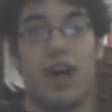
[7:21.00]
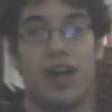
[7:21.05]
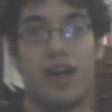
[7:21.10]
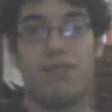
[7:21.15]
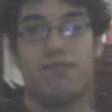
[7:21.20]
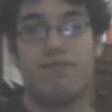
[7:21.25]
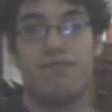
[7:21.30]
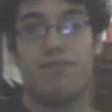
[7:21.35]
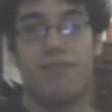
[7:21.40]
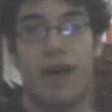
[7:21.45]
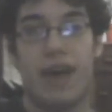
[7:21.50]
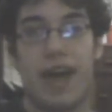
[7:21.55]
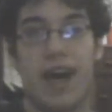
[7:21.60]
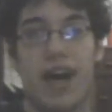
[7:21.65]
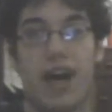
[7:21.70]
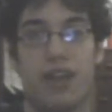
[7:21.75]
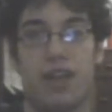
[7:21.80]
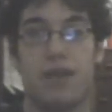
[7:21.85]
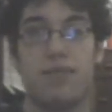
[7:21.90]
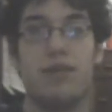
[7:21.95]
Um, but
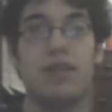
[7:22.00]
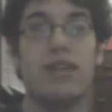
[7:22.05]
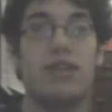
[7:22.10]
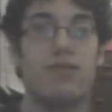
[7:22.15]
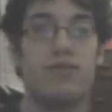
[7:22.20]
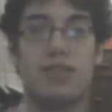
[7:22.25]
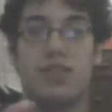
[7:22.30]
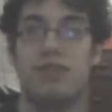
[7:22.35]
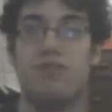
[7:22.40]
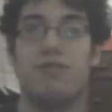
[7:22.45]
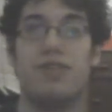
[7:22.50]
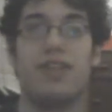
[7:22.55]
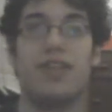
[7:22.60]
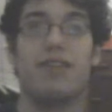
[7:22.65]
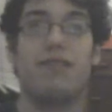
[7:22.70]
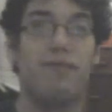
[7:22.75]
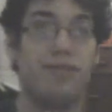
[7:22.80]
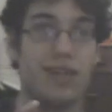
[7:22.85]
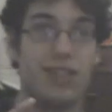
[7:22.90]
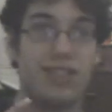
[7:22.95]
yeah, let me know what you
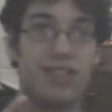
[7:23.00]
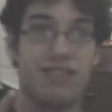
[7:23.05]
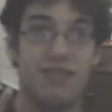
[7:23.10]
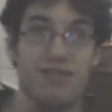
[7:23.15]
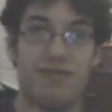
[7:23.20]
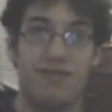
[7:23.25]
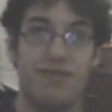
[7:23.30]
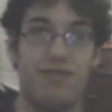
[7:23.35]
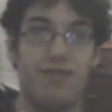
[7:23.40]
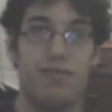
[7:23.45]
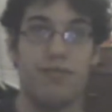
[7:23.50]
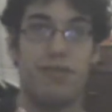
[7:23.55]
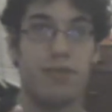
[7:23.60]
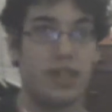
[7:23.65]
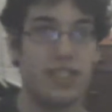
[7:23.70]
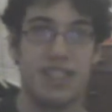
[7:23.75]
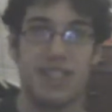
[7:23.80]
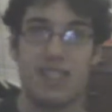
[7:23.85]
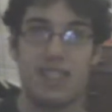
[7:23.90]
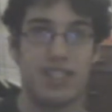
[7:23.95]
think. Which
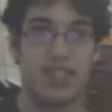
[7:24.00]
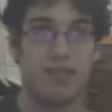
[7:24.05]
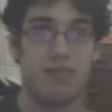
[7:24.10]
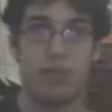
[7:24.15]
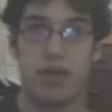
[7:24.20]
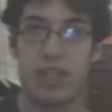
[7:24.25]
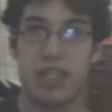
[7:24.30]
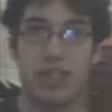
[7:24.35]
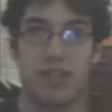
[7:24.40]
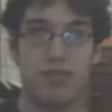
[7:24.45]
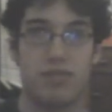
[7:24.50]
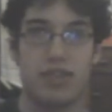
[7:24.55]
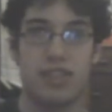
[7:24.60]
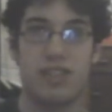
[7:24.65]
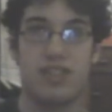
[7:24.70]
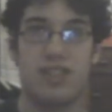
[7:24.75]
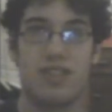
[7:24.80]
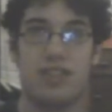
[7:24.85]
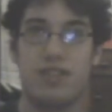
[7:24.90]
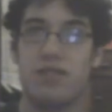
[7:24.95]
was the
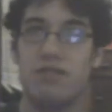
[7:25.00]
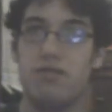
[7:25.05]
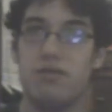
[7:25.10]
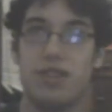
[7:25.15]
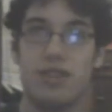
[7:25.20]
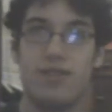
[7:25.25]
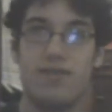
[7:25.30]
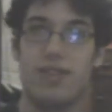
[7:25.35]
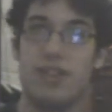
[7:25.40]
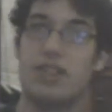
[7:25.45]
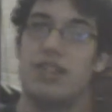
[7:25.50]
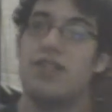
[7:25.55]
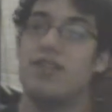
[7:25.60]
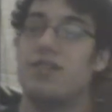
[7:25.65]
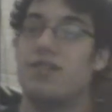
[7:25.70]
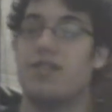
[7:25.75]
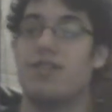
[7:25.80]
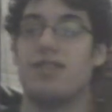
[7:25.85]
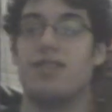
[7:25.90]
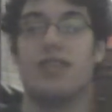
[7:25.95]
punishment too
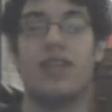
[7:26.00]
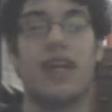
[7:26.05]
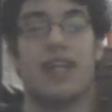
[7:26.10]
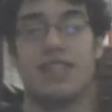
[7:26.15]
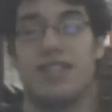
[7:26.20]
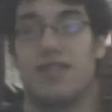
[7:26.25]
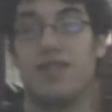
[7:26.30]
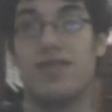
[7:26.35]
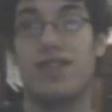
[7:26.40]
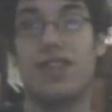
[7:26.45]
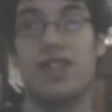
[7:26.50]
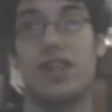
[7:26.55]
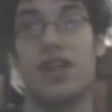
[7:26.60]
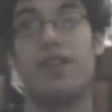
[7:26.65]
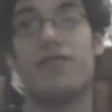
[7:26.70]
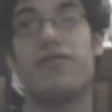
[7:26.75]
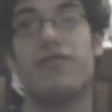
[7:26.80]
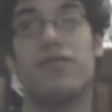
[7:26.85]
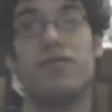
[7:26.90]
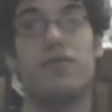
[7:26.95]
severe or not severe
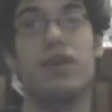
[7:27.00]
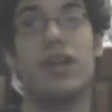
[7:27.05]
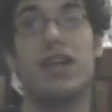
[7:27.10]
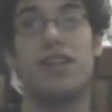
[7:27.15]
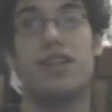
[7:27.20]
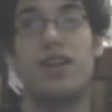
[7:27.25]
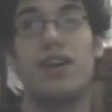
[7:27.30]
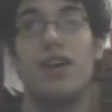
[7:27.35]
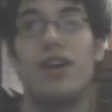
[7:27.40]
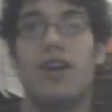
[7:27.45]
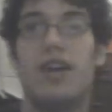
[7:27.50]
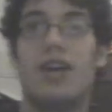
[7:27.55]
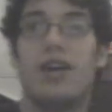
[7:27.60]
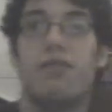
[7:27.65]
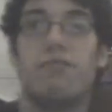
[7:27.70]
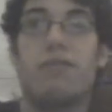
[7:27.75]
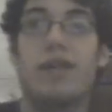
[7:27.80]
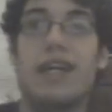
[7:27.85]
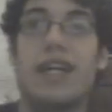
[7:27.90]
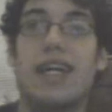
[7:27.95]
enough or what?
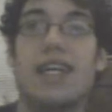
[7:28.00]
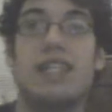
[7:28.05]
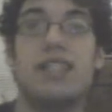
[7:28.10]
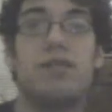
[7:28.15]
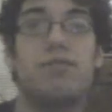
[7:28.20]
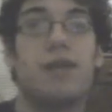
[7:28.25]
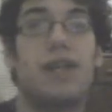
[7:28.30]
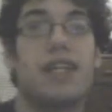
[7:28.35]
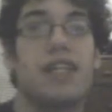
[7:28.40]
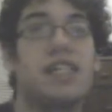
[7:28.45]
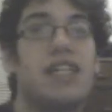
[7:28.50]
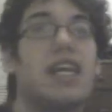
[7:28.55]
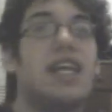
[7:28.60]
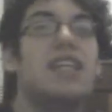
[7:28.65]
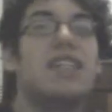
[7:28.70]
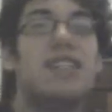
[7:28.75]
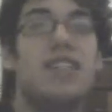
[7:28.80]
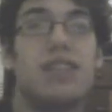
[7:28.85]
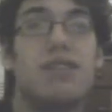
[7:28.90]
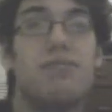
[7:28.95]
But yeah, he spent like
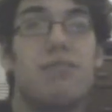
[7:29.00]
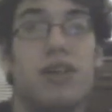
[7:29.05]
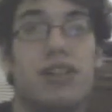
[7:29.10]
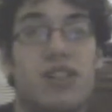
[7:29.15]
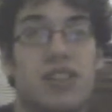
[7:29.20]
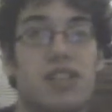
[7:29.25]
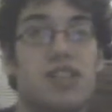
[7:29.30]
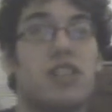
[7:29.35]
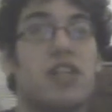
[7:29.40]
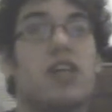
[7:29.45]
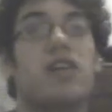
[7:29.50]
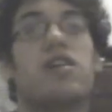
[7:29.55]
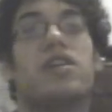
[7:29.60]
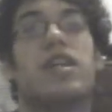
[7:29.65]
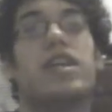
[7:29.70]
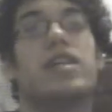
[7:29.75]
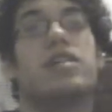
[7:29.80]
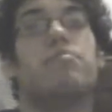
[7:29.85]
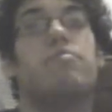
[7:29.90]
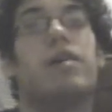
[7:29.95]
18 months in jail
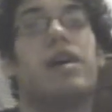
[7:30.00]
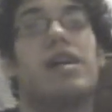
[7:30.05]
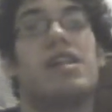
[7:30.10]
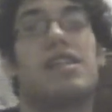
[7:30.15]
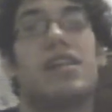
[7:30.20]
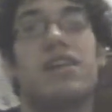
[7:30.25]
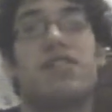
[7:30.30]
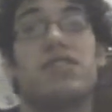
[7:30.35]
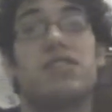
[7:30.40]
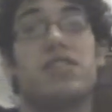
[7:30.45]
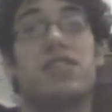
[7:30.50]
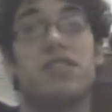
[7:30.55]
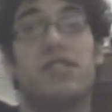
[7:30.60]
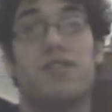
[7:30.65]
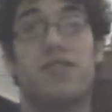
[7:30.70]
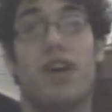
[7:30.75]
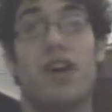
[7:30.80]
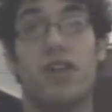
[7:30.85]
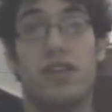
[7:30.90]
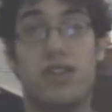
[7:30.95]
and had to pay thousands
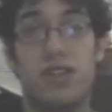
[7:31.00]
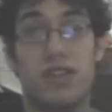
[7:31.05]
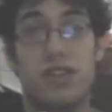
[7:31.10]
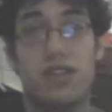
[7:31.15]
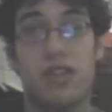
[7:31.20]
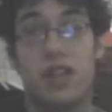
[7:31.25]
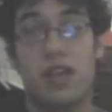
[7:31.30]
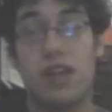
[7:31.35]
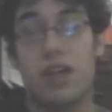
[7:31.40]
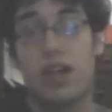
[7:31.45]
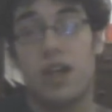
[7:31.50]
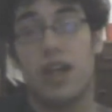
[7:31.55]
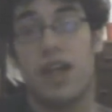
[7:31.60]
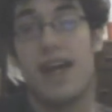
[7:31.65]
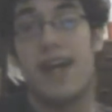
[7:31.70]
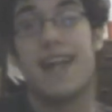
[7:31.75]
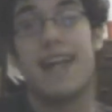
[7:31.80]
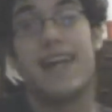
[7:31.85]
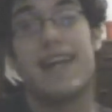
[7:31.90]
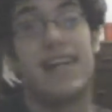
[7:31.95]
of dollars,
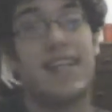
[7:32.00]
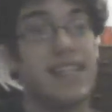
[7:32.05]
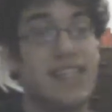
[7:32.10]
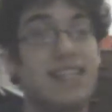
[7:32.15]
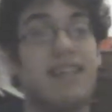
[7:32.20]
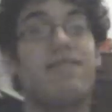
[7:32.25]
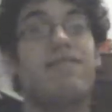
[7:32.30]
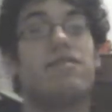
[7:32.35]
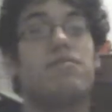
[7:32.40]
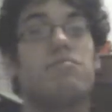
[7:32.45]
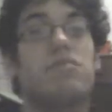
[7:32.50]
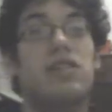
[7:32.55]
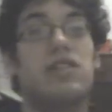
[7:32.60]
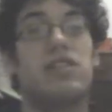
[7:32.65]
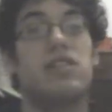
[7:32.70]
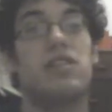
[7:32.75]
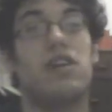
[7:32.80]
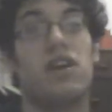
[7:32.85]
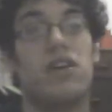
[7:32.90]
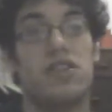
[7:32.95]
and he had to give the
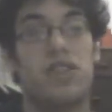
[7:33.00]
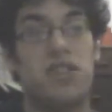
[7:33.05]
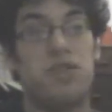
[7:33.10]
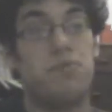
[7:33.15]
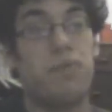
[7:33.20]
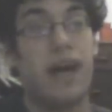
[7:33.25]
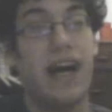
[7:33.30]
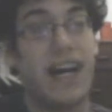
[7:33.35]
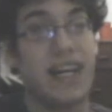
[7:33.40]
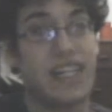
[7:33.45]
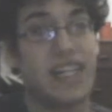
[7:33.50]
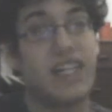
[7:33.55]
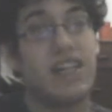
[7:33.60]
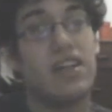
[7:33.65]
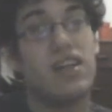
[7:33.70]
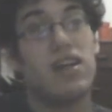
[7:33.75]
million dollars back.